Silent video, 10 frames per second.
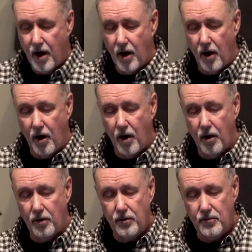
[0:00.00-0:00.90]

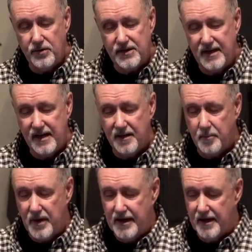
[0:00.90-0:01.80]
all who see
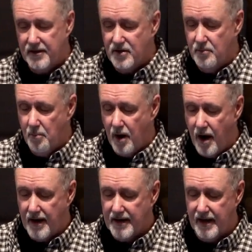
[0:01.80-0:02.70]
it begin to
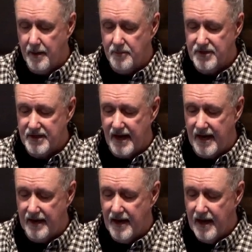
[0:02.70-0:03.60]
mock him,
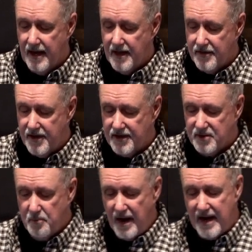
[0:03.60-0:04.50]
saying,
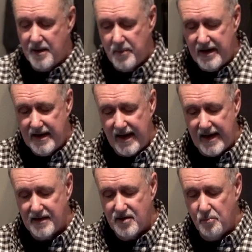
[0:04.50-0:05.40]
This man
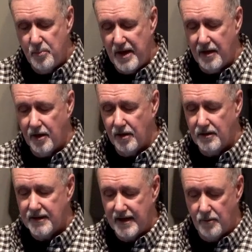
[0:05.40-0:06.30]
began to
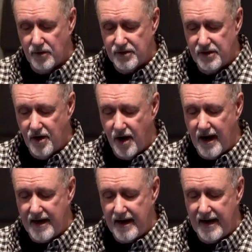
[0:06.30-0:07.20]
build and was
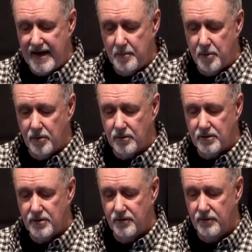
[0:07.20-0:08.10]
not able
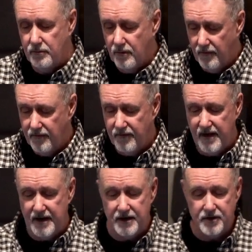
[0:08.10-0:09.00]
to
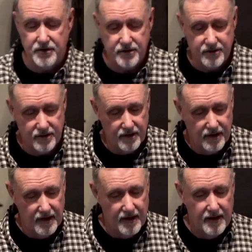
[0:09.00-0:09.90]
finish.
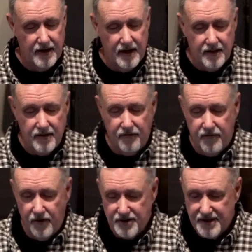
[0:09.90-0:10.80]
The
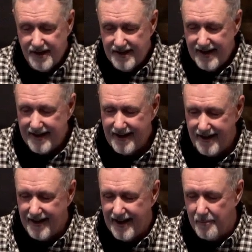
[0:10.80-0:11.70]
first thing that
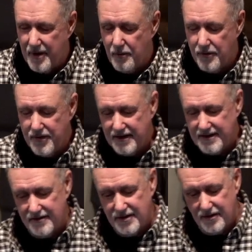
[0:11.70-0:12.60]
kind of got me with
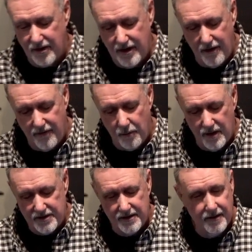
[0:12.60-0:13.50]
this as looking over it
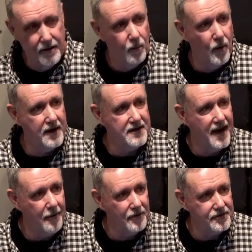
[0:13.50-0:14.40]
was why
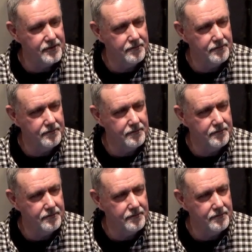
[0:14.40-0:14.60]
towers?